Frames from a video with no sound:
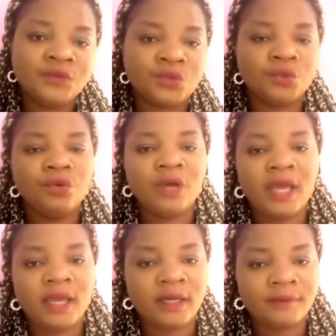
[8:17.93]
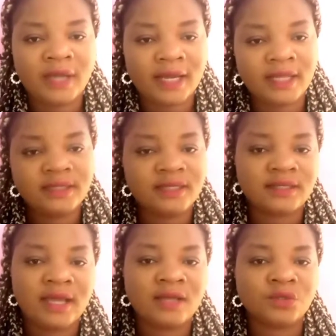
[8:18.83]
to go and arrange his
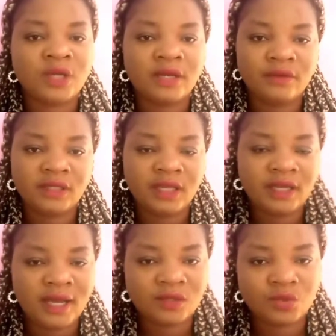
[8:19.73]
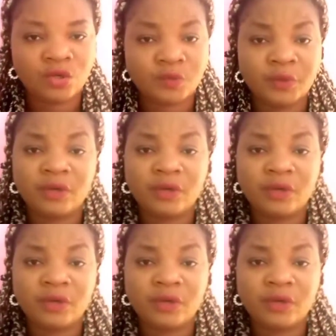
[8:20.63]
car so that they will take her to the hospital,